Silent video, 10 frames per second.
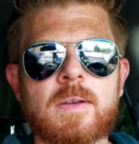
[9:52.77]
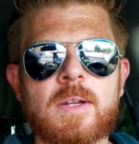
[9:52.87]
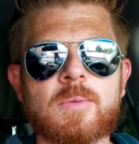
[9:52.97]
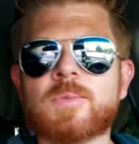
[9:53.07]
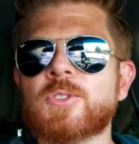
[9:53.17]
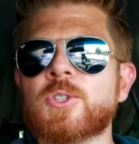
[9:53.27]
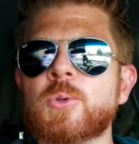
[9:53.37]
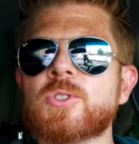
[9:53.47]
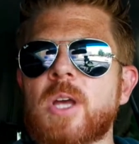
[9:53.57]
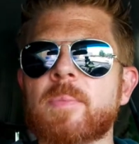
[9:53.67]
you know,
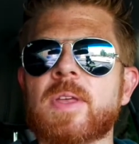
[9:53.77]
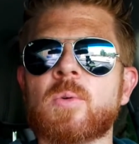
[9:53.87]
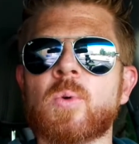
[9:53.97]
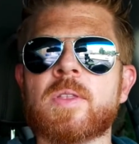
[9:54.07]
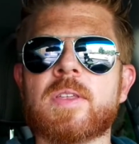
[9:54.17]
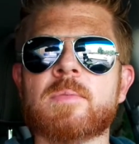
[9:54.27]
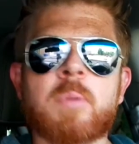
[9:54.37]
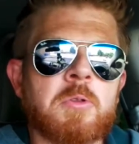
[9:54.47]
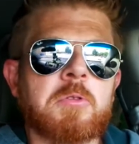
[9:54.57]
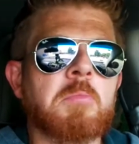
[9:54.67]
do something with it,
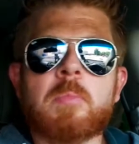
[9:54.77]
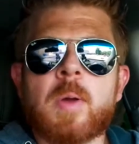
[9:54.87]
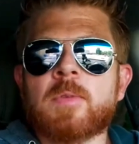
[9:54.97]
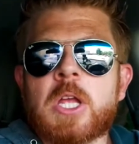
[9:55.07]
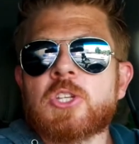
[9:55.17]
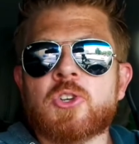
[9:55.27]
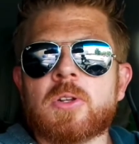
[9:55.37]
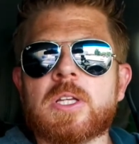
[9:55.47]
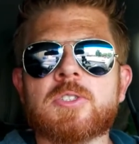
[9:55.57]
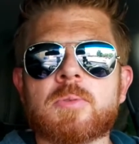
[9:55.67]
both, and
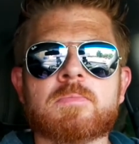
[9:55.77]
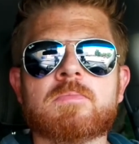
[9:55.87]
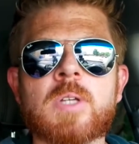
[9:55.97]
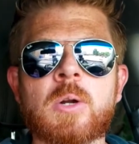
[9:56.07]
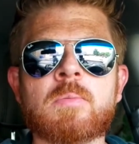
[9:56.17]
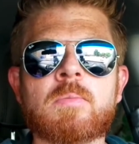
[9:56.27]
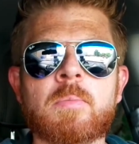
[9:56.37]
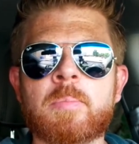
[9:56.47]
certainly to, you know,